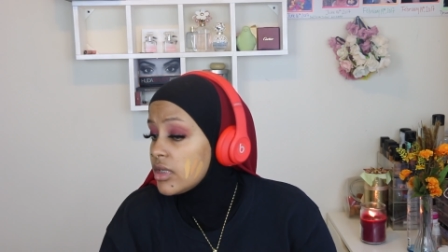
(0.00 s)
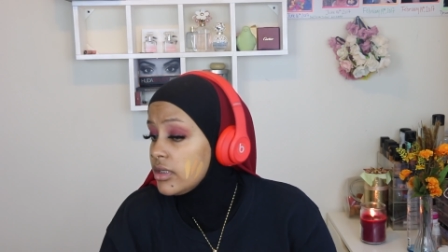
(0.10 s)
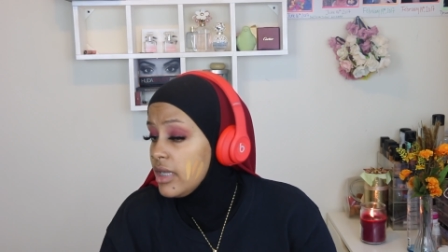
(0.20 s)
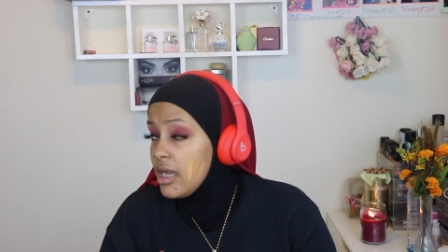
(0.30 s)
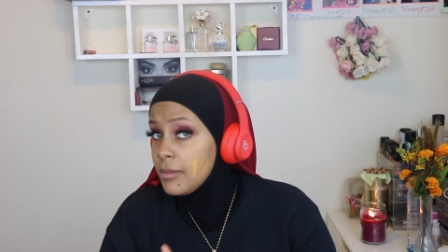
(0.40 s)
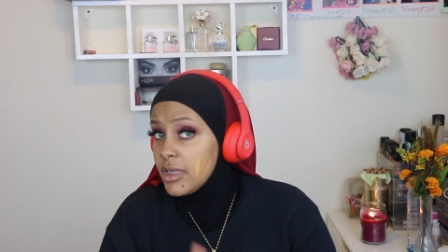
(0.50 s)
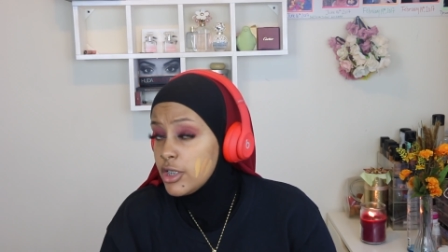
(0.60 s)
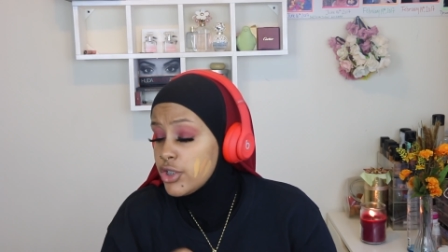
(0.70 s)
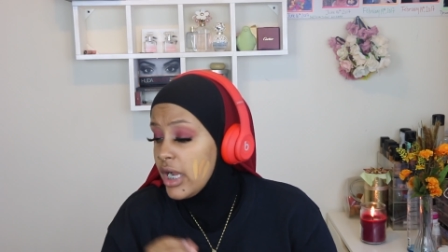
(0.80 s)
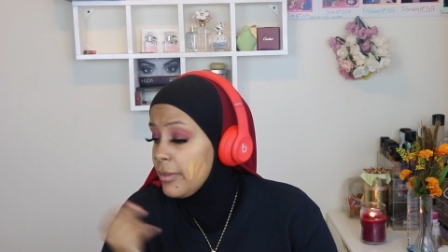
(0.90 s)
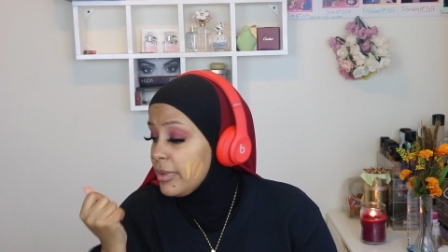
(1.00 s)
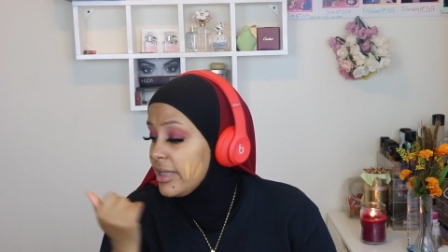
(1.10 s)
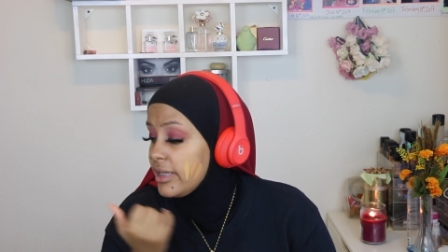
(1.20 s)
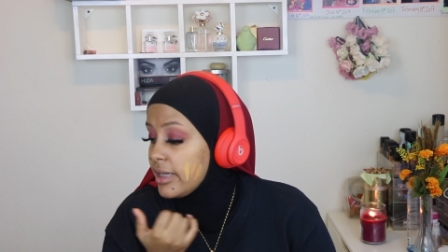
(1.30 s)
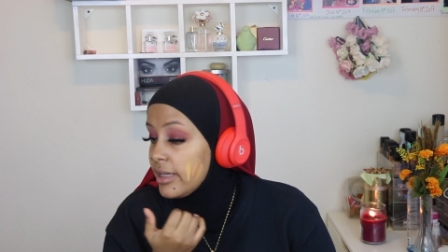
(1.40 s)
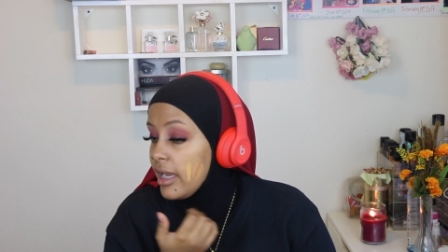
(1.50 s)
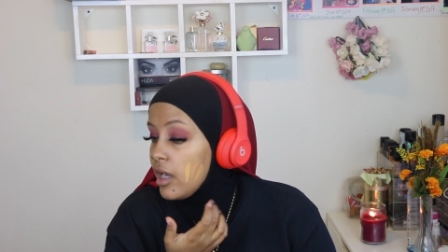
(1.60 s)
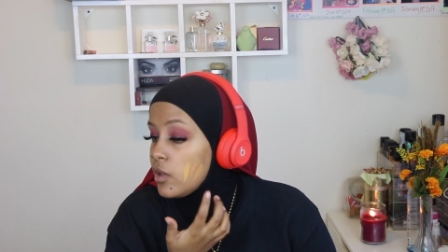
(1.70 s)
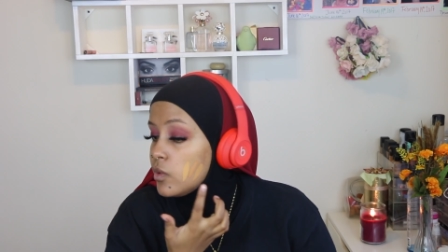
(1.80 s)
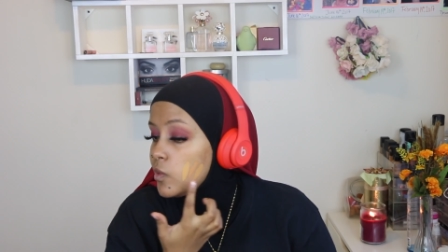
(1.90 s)
Now I'm going to try blending it
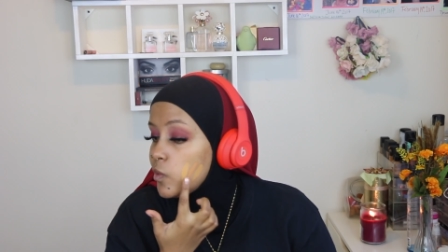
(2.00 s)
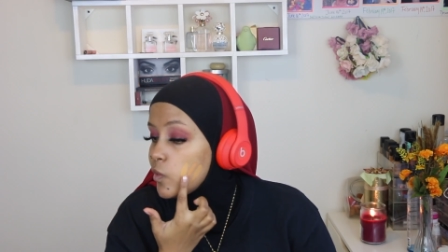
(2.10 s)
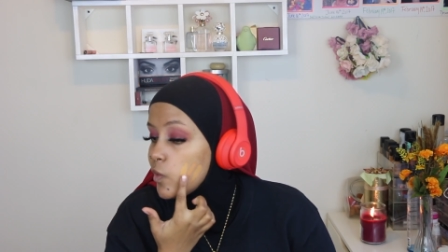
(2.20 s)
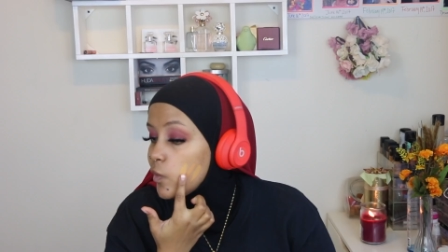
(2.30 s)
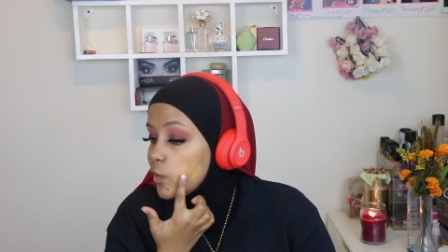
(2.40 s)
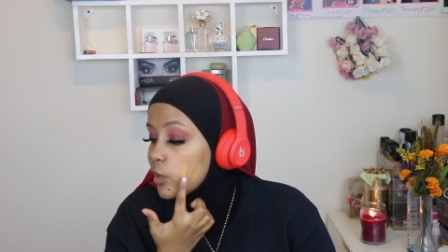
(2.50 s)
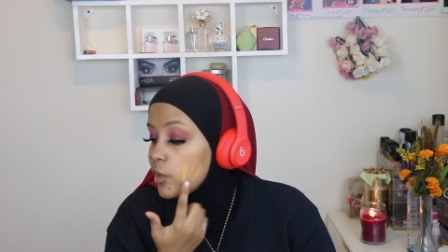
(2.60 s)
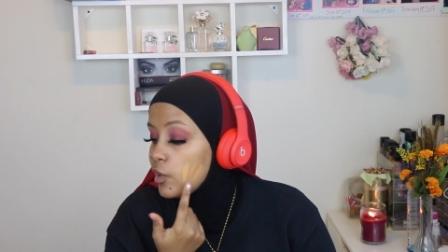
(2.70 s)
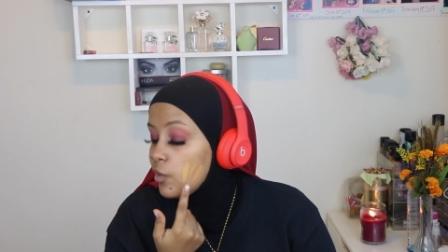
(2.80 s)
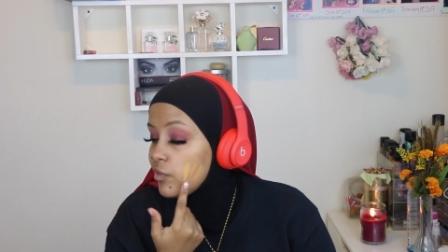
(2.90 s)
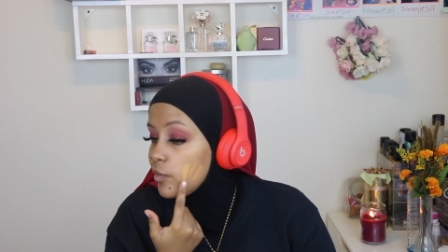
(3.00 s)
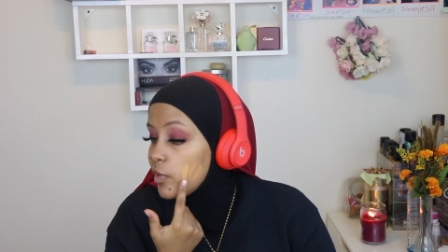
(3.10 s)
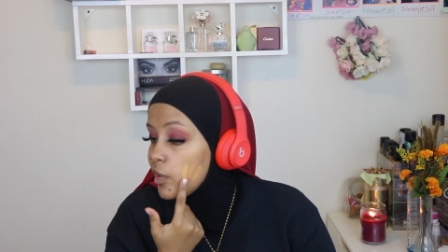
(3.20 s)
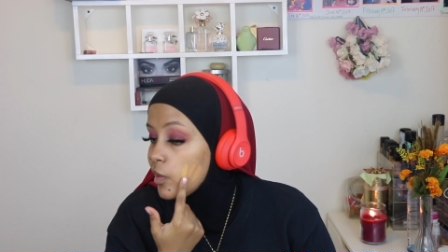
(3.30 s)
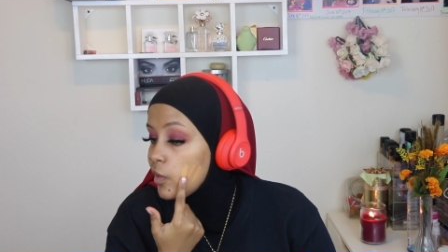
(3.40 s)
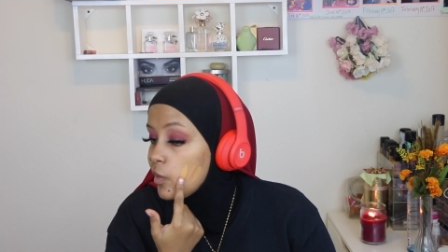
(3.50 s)
out, and we're going to go from there.